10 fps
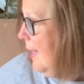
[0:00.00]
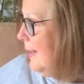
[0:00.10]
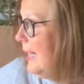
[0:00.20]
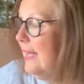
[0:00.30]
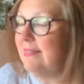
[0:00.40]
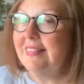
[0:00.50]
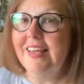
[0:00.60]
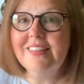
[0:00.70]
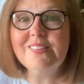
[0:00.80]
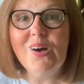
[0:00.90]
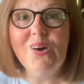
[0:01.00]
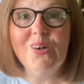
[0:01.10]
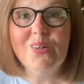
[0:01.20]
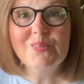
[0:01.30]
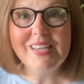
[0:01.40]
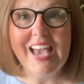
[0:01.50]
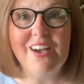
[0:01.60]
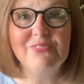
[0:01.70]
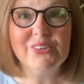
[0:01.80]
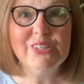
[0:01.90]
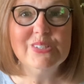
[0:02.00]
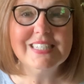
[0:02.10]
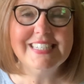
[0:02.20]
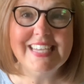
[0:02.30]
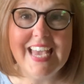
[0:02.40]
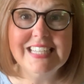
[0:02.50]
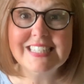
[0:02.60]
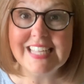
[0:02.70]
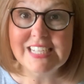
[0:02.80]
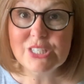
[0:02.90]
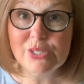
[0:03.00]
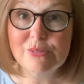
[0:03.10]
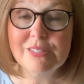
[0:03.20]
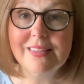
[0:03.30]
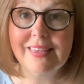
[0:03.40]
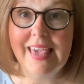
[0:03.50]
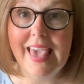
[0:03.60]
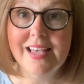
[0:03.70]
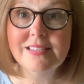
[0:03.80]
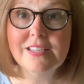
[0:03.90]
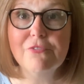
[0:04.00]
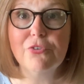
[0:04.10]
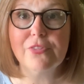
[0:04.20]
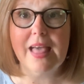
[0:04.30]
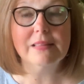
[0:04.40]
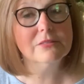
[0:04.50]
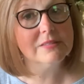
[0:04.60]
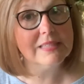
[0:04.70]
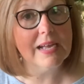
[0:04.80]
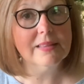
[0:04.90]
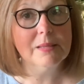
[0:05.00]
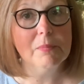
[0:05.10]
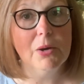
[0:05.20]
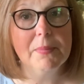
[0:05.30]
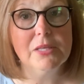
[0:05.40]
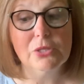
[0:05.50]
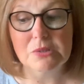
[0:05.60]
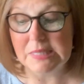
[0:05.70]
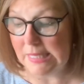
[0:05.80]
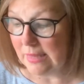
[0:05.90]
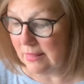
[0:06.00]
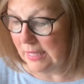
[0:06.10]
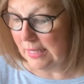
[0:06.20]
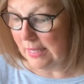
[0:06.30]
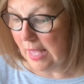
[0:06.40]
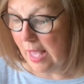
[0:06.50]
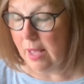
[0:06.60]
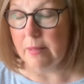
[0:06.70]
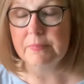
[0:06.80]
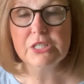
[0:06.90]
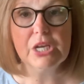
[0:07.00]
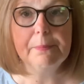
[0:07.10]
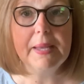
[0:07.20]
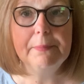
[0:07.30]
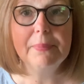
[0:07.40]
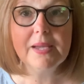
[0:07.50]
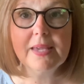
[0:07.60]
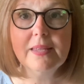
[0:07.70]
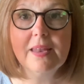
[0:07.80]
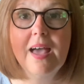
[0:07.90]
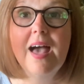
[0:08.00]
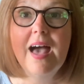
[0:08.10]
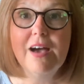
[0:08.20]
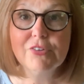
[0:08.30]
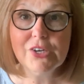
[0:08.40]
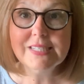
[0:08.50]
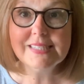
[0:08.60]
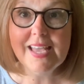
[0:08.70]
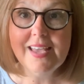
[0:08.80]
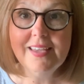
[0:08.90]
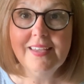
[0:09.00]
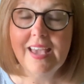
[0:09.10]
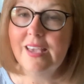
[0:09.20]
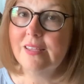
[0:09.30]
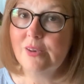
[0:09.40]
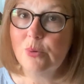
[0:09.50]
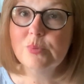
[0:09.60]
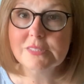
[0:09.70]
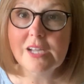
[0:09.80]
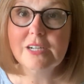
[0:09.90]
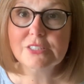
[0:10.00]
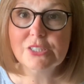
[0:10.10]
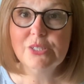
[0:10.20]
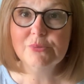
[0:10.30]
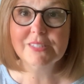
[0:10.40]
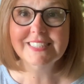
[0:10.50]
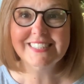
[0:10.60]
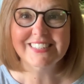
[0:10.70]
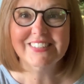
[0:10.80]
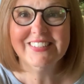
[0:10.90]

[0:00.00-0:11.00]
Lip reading: Guys, that is all we have for you today. Stay tuned to the end for that little styling moment using the champagne bucket. Have a great day, and we'll talk to you really soon.